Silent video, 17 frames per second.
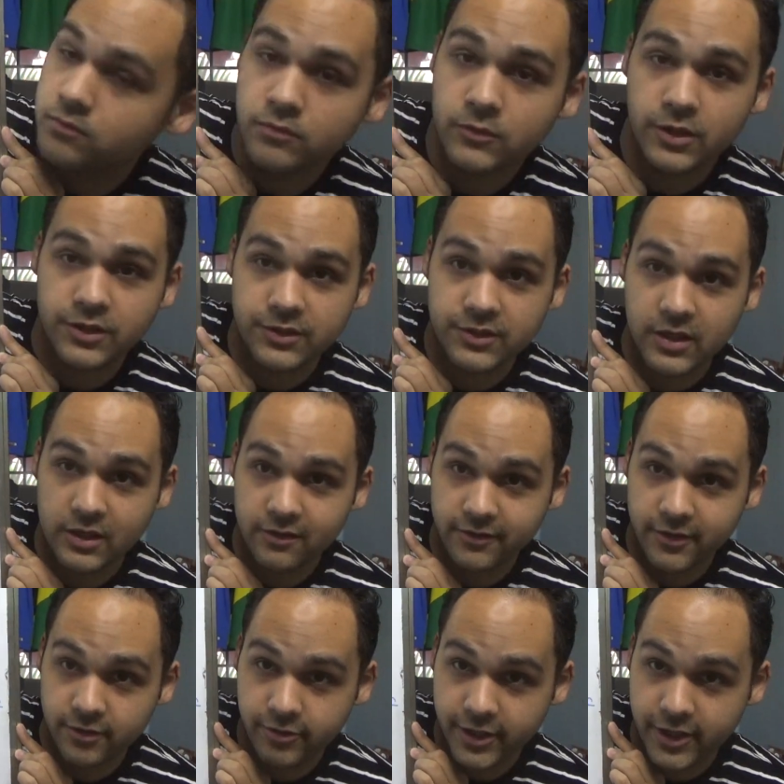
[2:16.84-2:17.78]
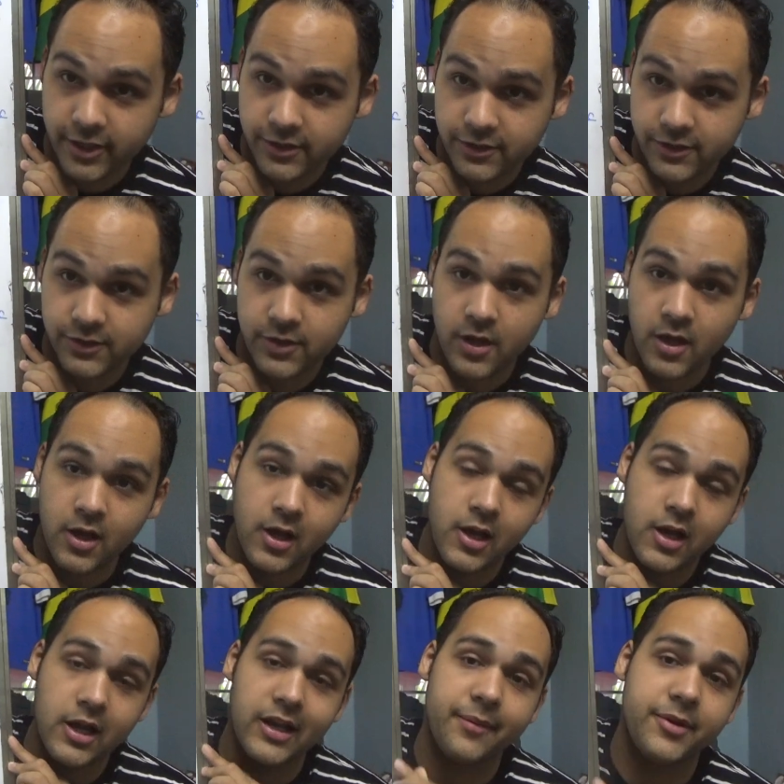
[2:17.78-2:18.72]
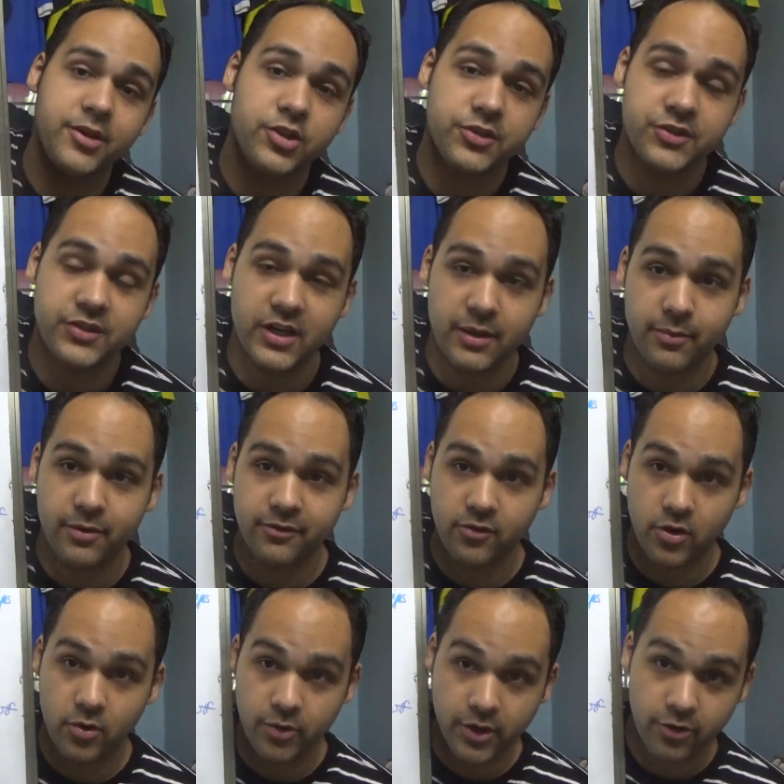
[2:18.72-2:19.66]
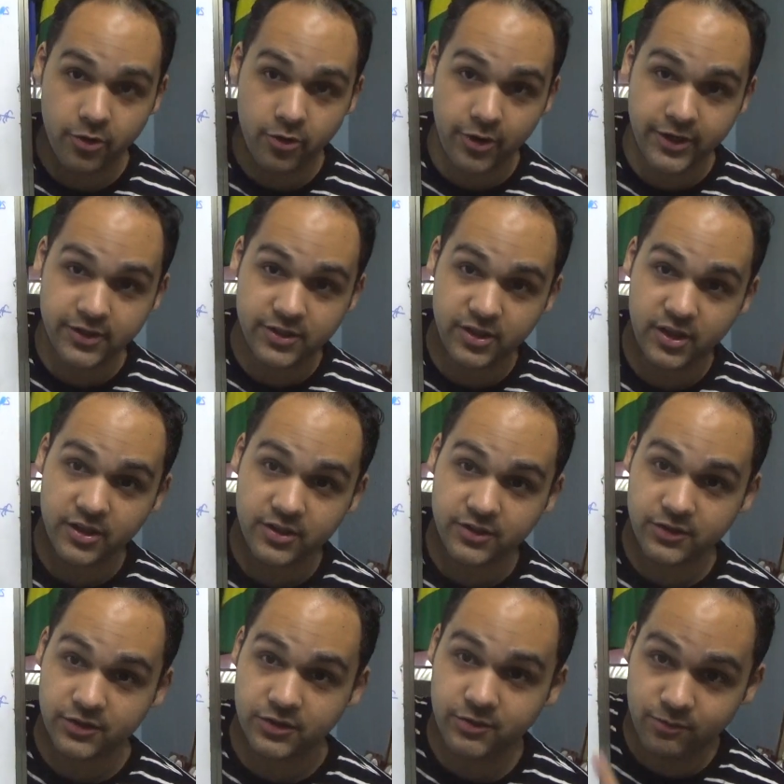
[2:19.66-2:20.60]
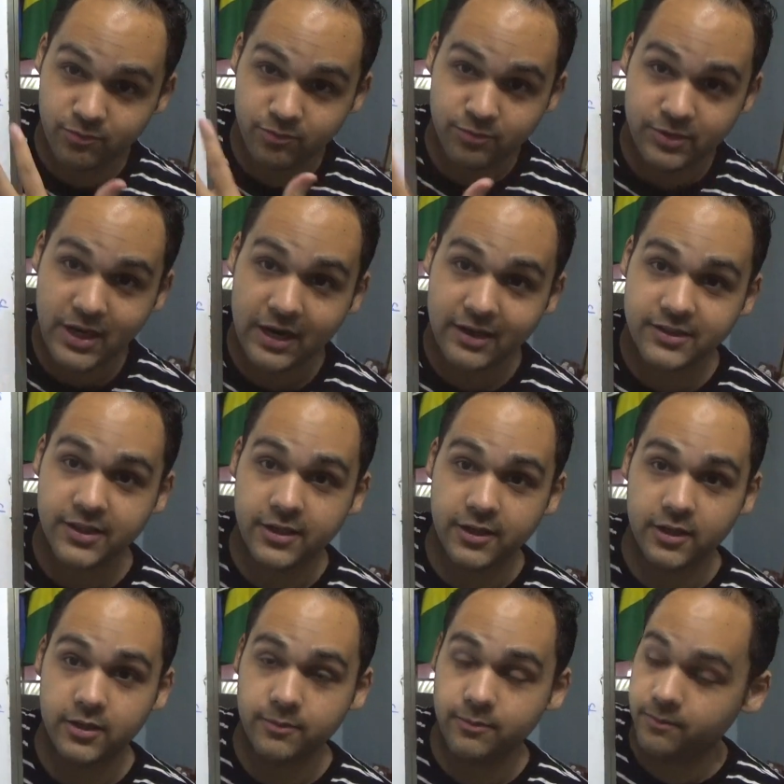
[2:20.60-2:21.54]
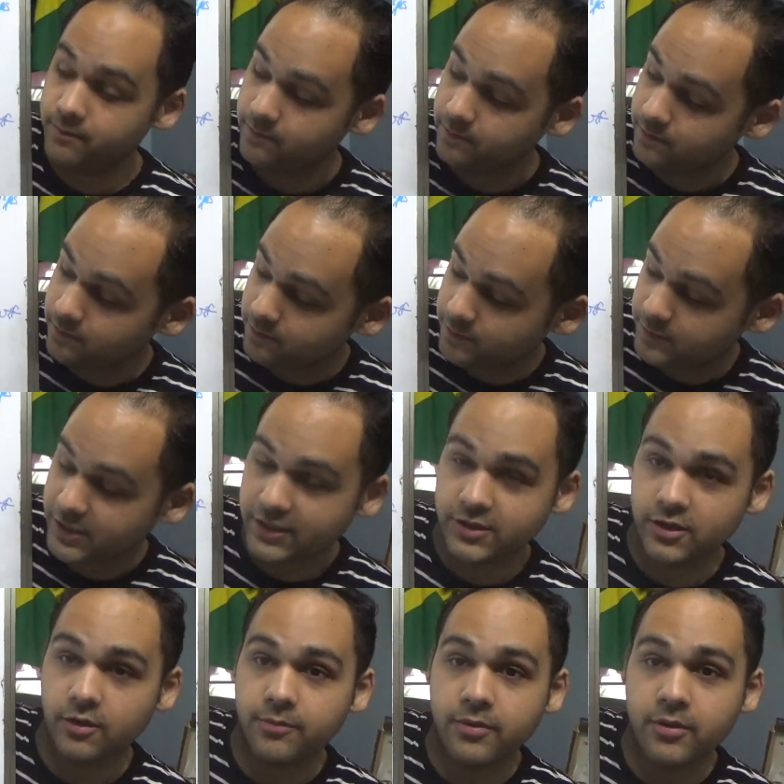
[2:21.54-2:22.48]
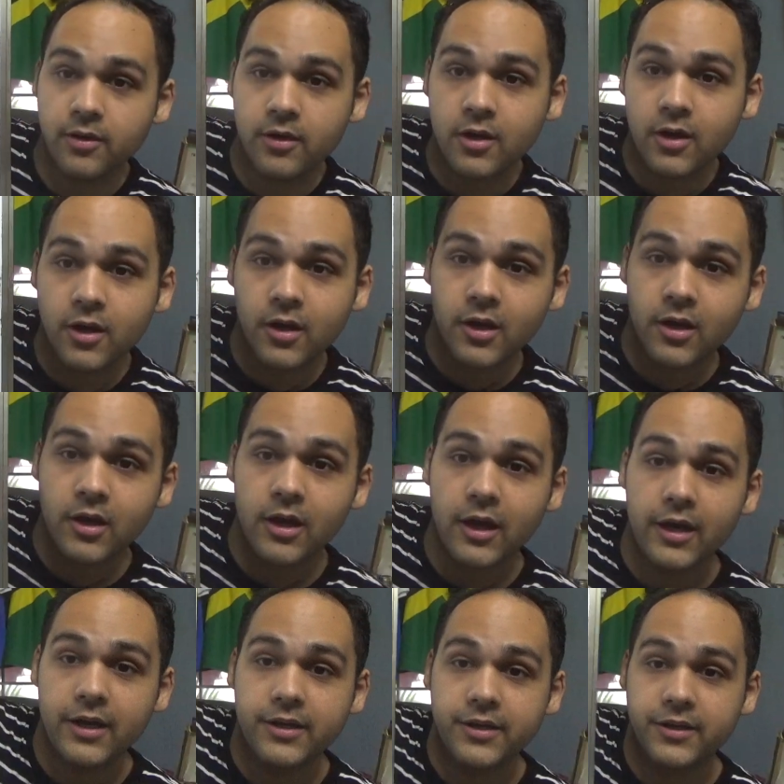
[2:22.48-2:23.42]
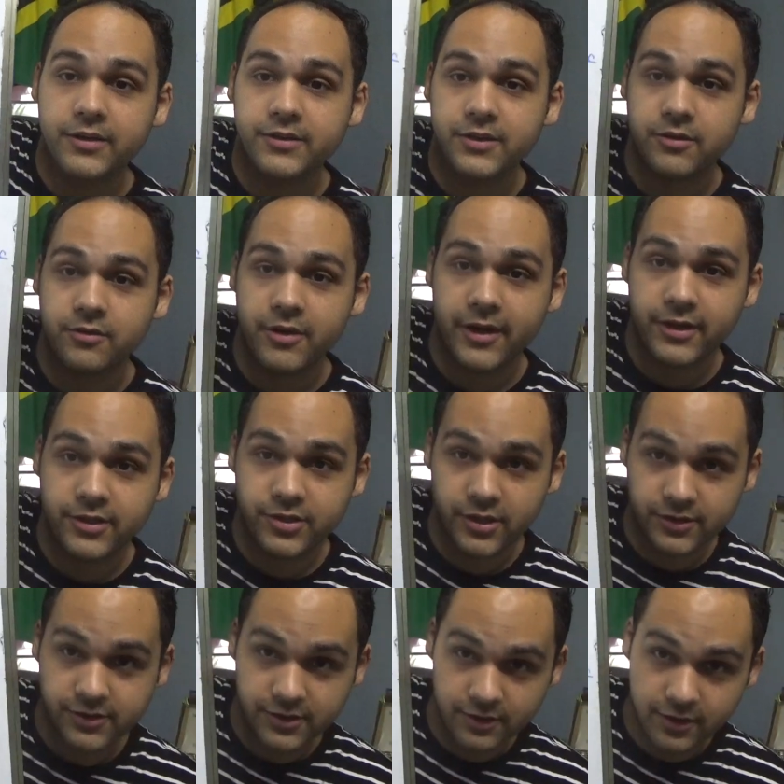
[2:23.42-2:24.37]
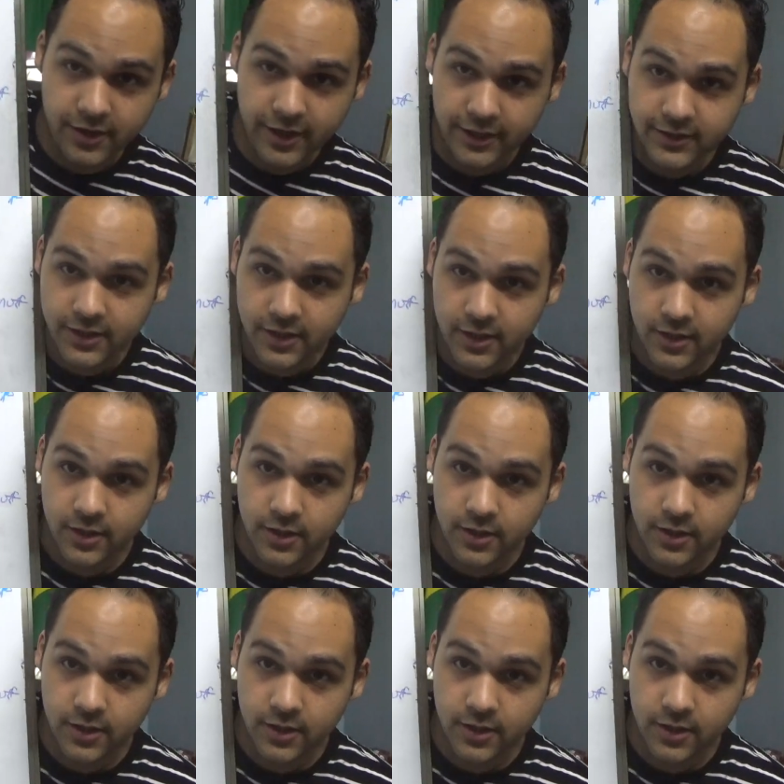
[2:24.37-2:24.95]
This is Donovan Ricketts. Let me just say before we go into this tactical setup, you can see Ryan Johnson. Great.